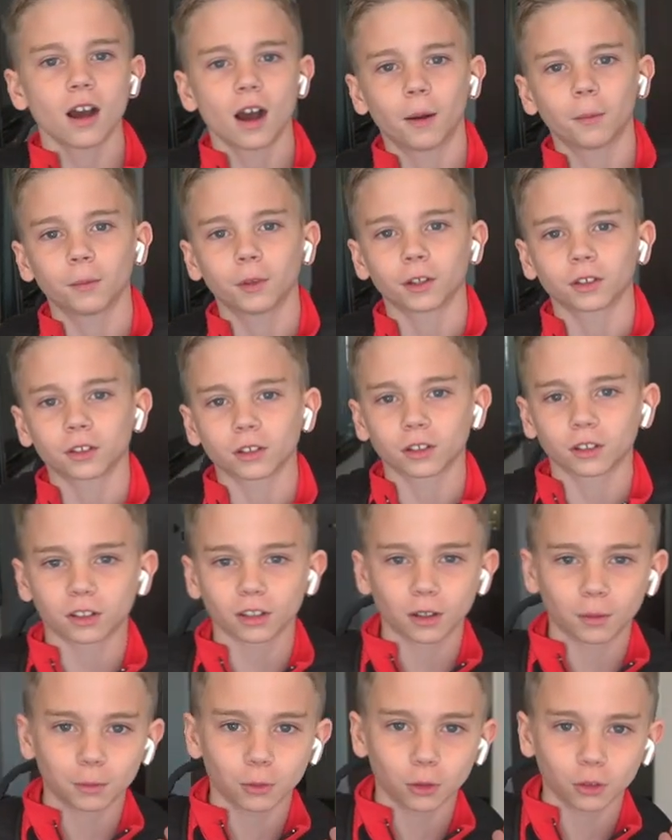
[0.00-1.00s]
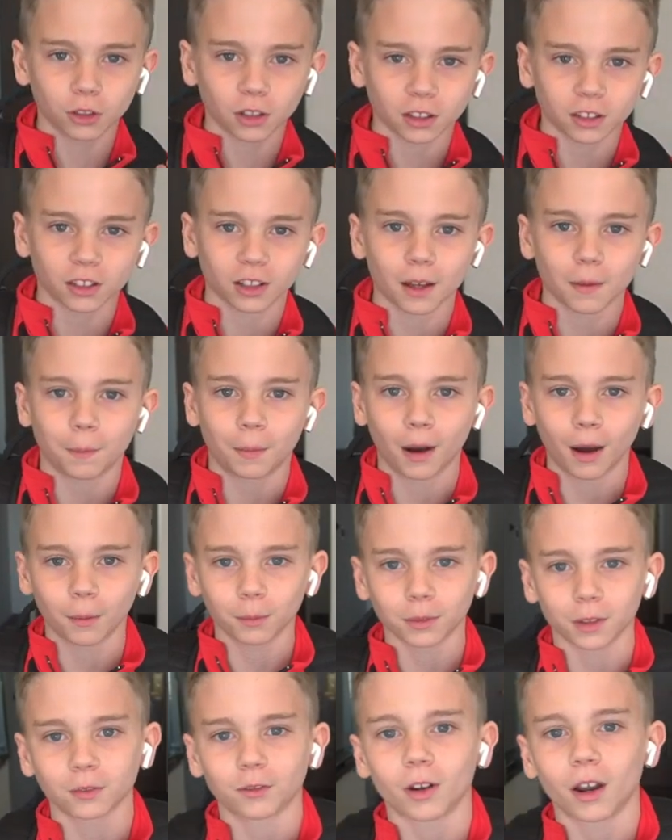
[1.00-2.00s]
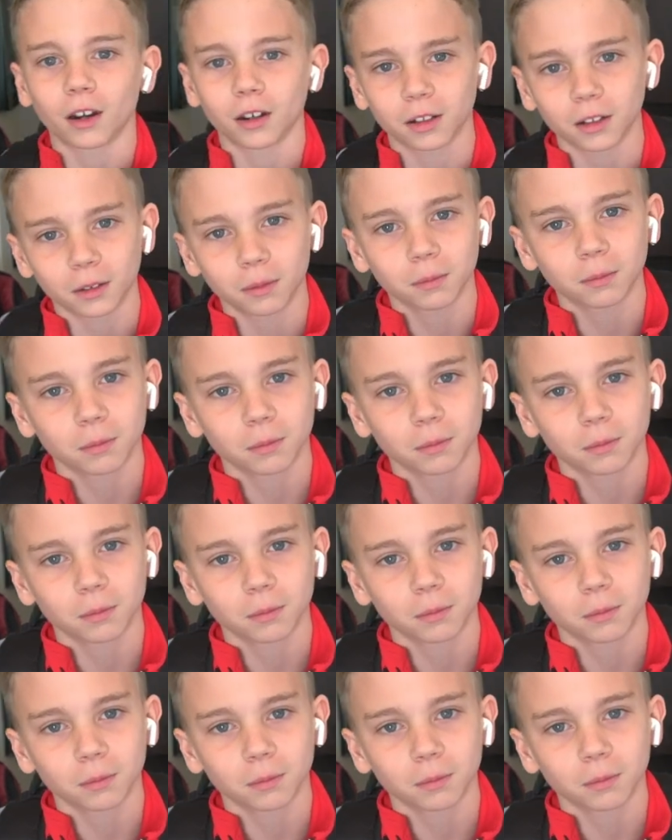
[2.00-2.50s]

I'm listening to some music to get pumped and ready.